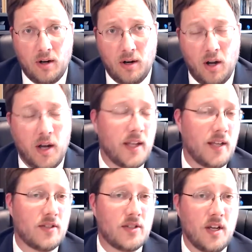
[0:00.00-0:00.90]
our
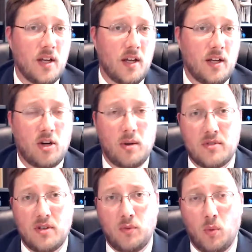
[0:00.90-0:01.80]
audience in
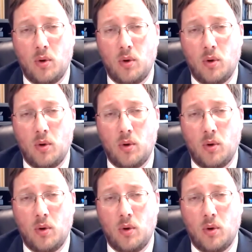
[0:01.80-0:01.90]
terms of